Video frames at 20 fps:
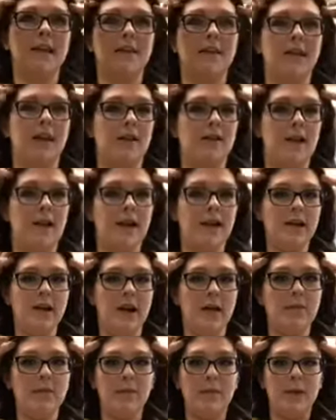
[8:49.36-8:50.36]
down. I
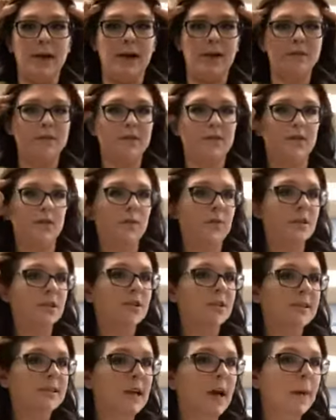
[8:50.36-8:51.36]
come about 2
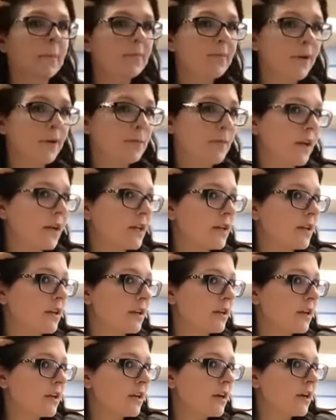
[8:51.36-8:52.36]
inches up from my
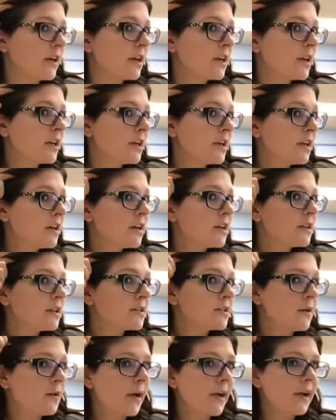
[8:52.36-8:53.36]
ear here.
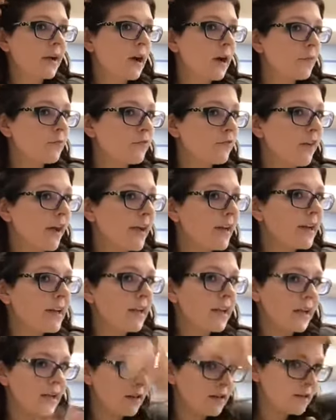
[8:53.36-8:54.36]
So I come right
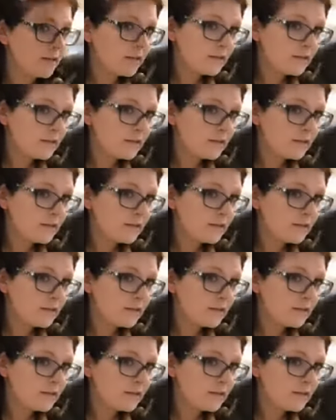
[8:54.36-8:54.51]
in